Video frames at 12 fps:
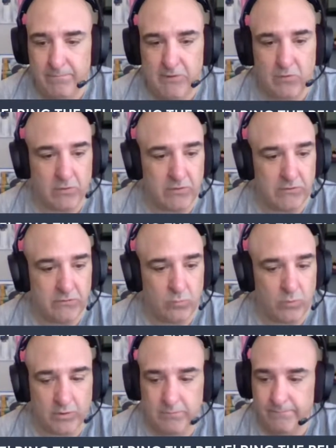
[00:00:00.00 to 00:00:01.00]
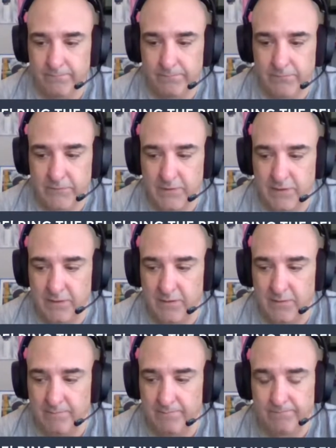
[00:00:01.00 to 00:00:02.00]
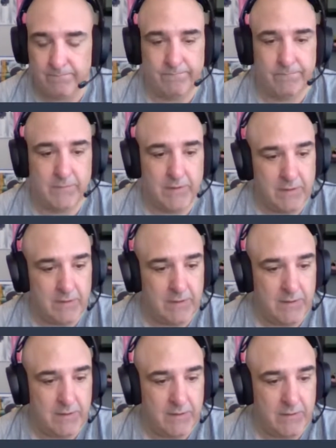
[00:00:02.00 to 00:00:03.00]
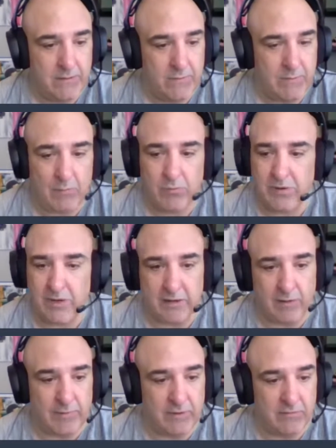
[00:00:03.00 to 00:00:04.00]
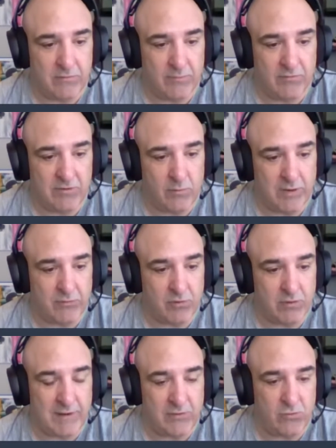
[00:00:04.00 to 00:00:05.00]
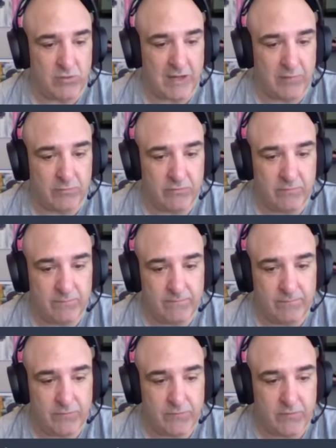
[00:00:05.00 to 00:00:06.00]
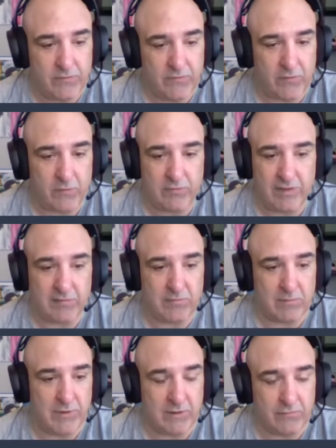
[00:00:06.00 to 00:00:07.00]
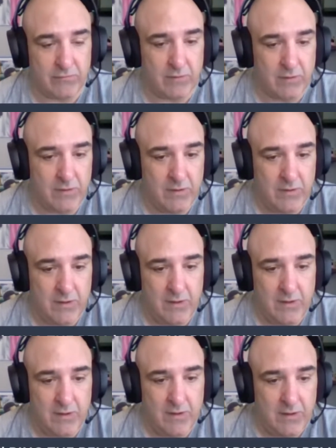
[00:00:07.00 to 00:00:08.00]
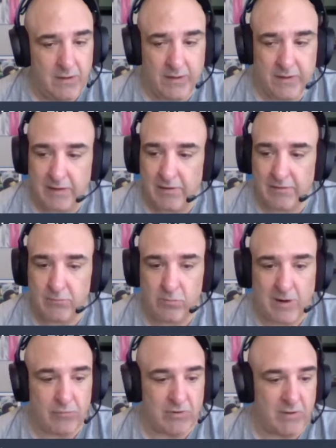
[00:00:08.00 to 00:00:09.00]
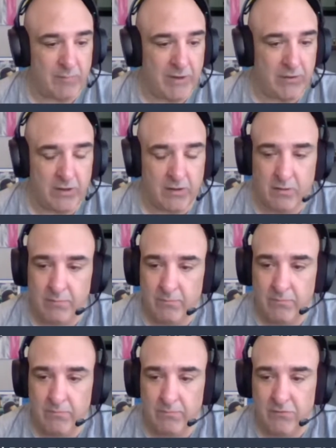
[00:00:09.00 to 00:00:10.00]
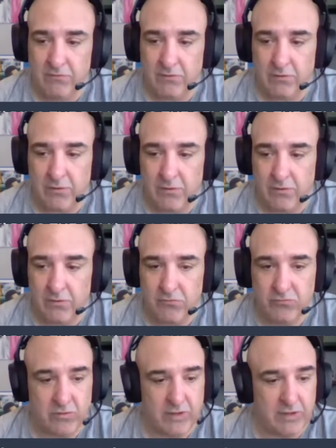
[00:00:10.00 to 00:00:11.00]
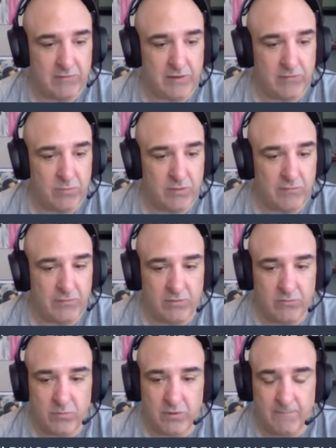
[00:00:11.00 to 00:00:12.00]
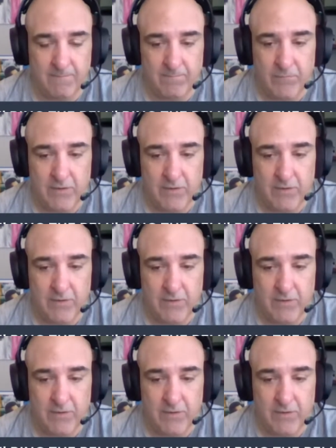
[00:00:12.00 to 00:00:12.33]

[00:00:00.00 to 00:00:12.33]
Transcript: Because one, why wouldn't I come in? Somebody's going to want to talk about noon games. So that's what I'm here for. Again, like, subscribe, ring the bell here. Mr. Sean Higgs on Twitter. If you're on Twitter,